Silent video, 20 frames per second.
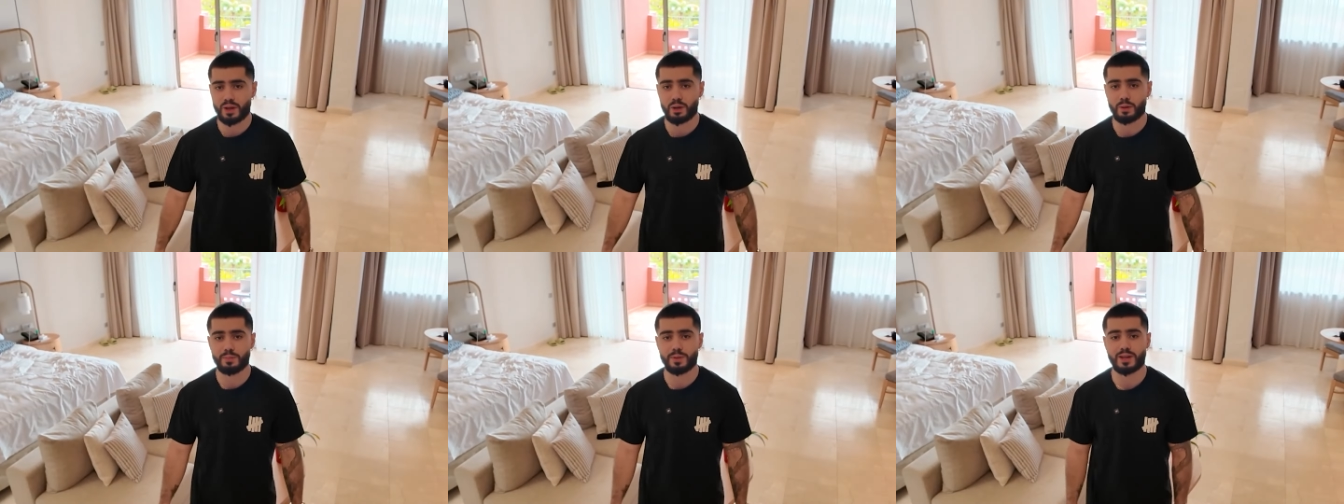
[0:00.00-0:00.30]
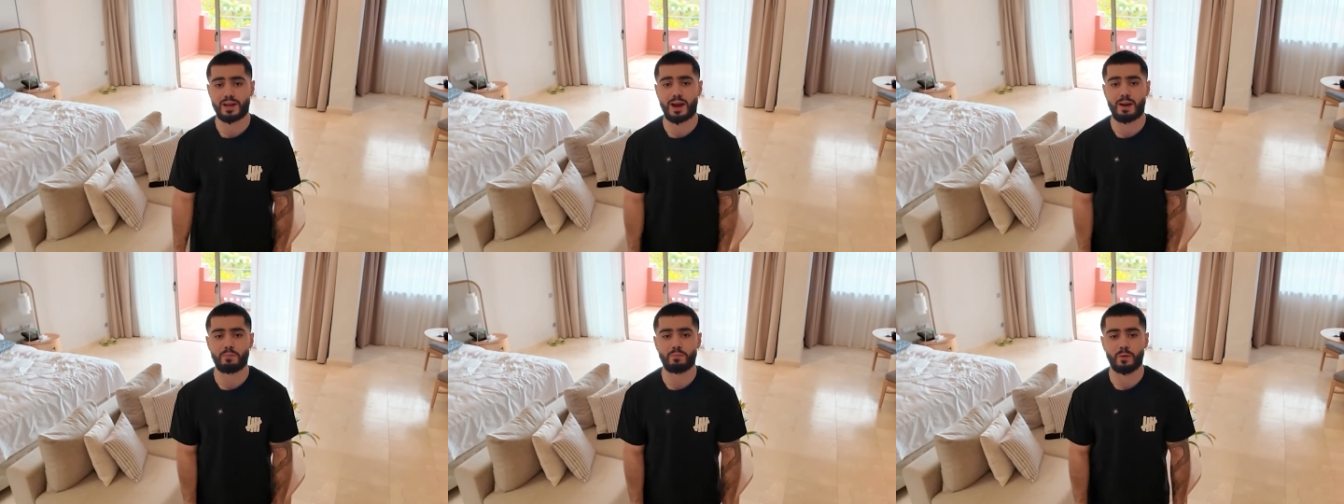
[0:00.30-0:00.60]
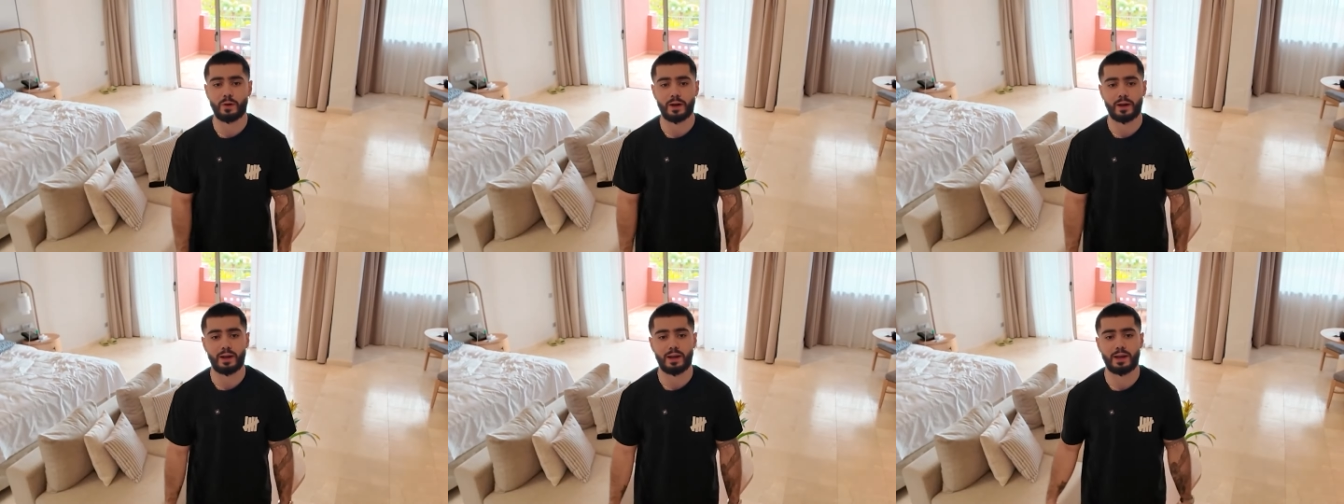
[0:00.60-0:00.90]
Pick up the
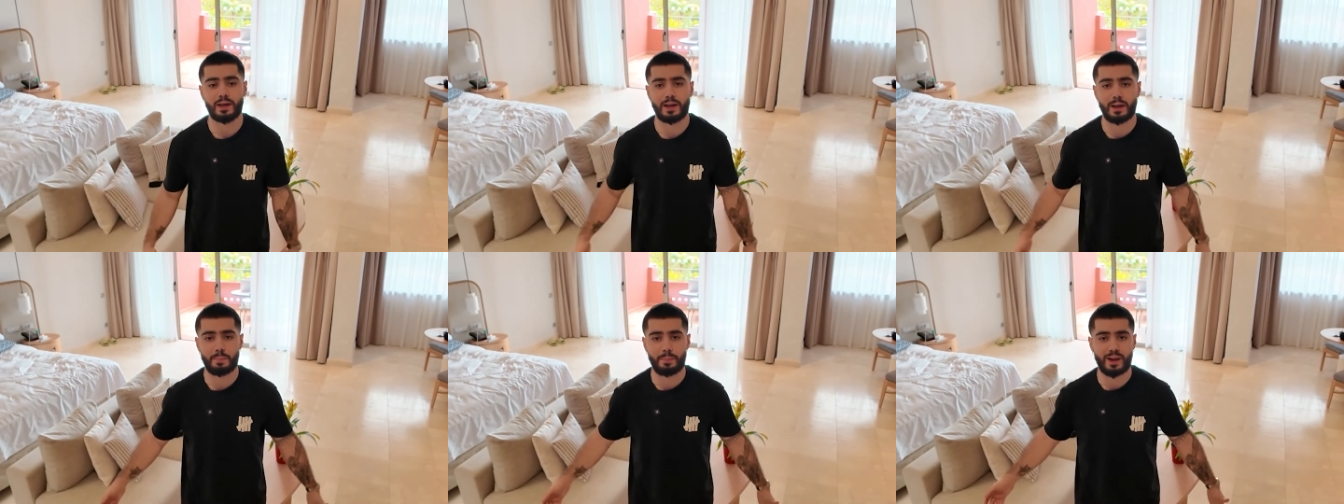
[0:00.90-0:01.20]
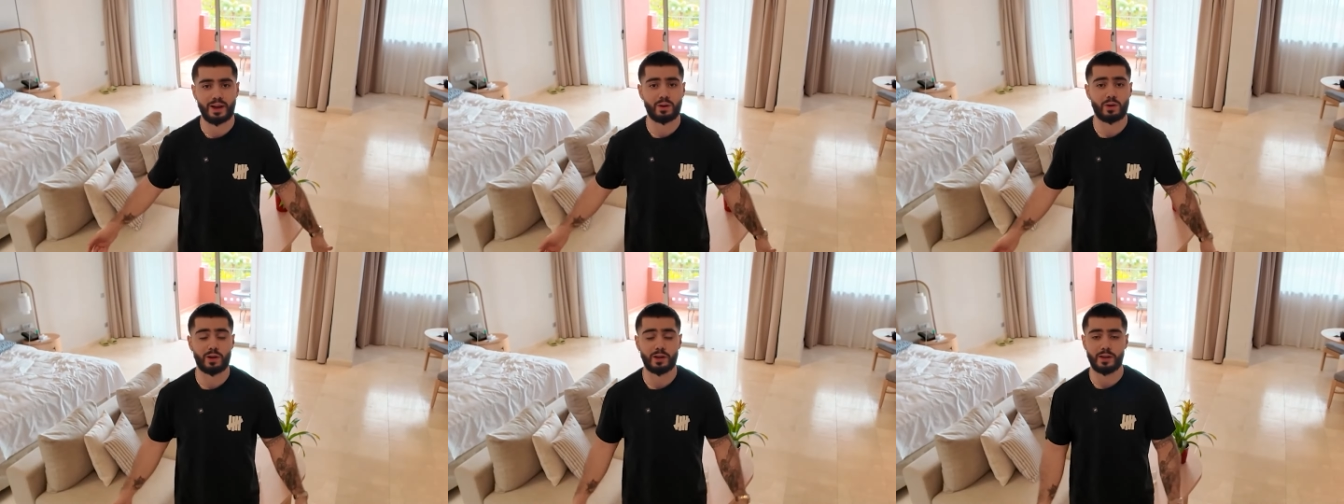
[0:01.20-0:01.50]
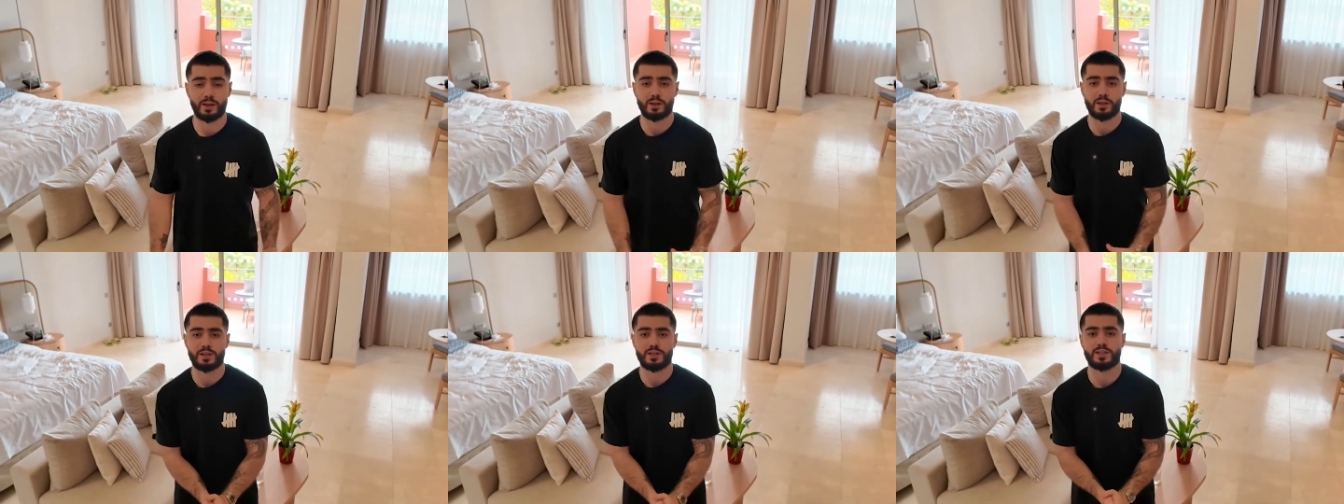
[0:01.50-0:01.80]
camera again and get back
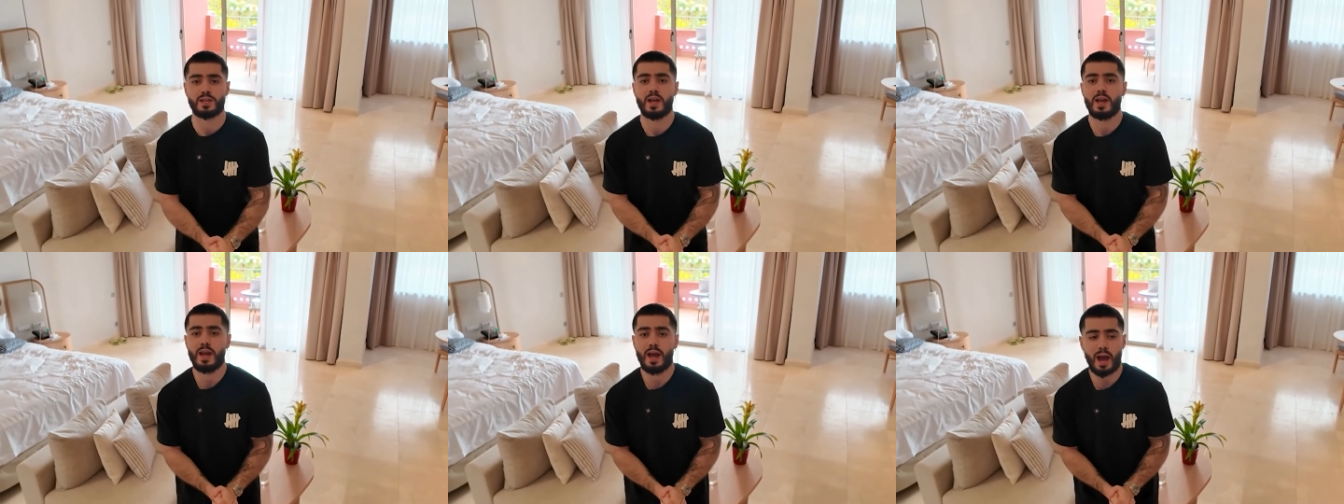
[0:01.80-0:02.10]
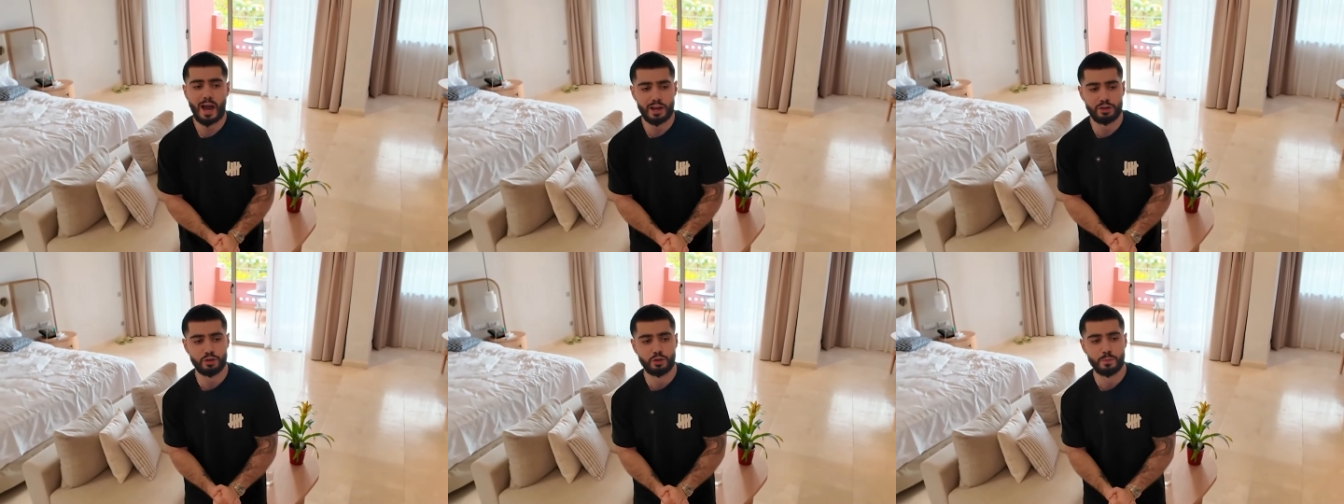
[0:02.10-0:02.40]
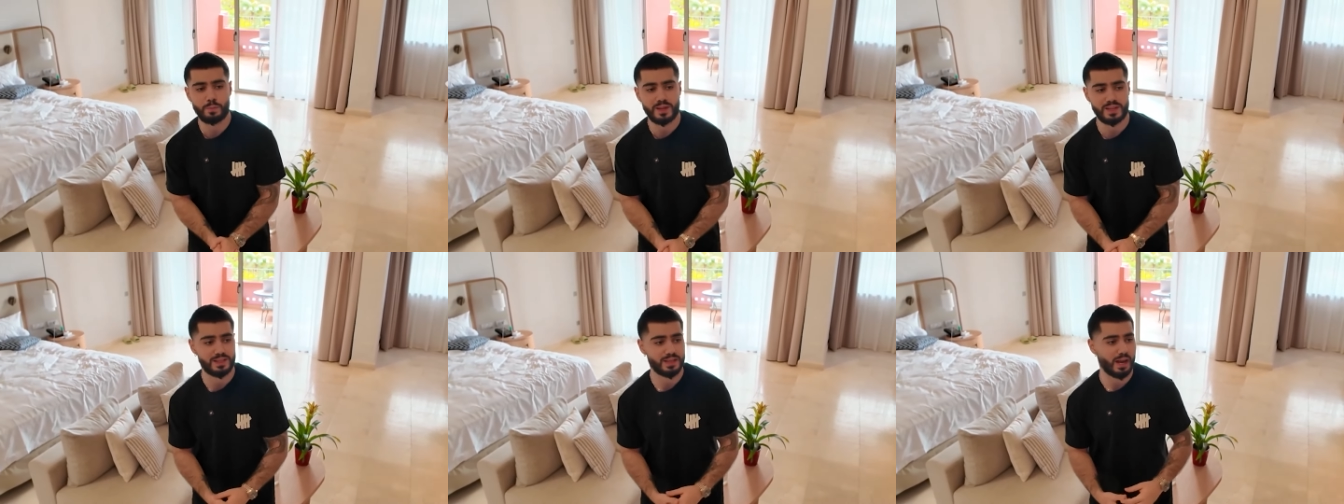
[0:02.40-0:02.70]
on it because I
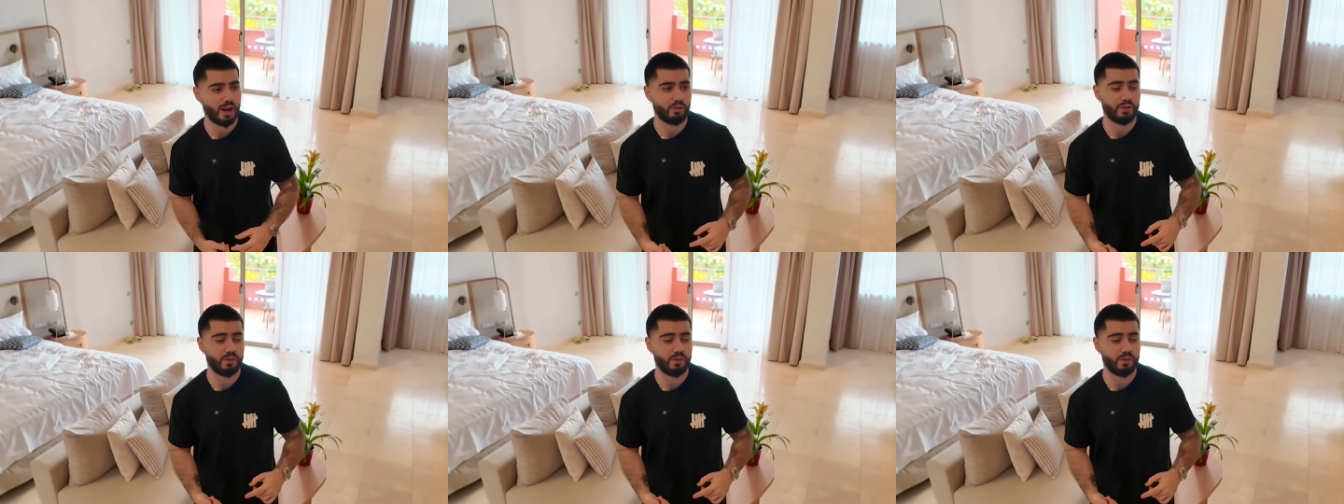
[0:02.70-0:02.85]
do miss it.